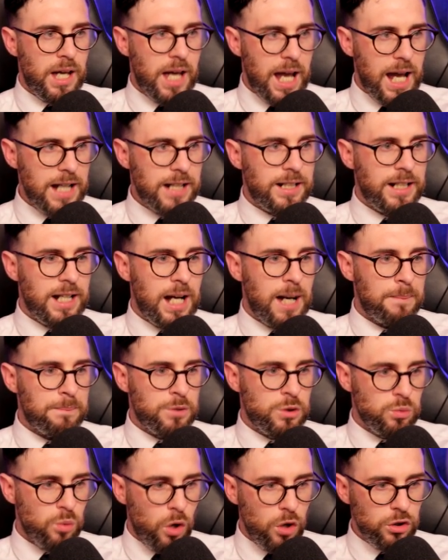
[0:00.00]
8
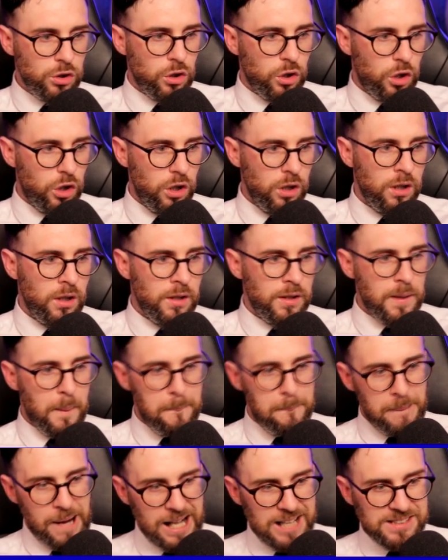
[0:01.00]
caps, 1 goal,
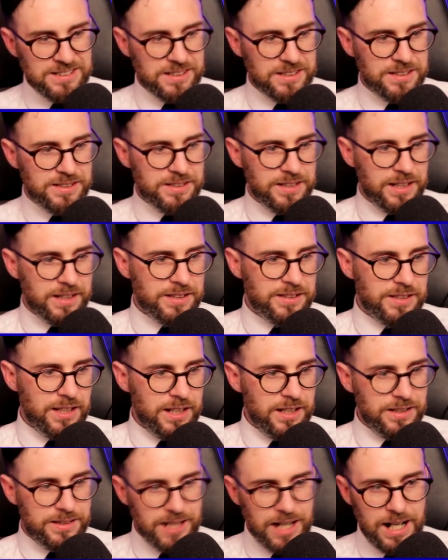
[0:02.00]
passing
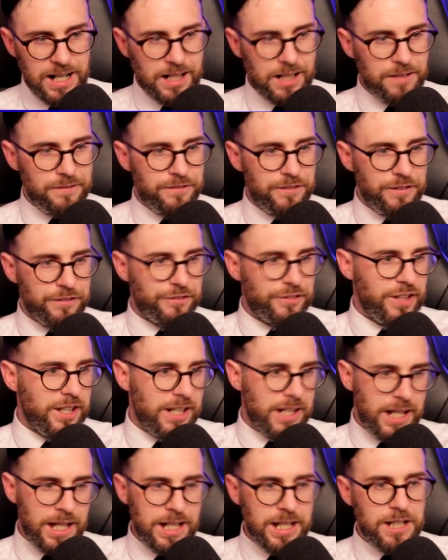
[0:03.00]
16, tackling
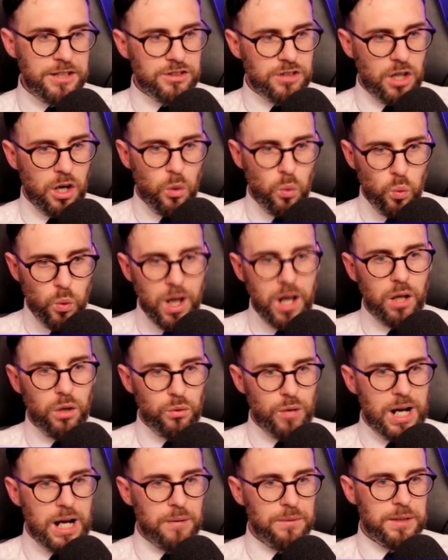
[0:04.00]
15. He is a
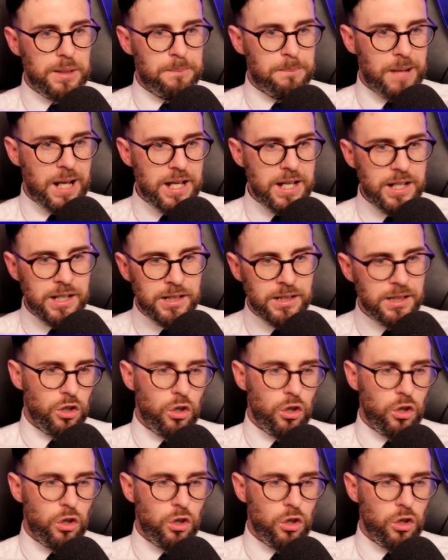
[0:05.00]
well-rounded player.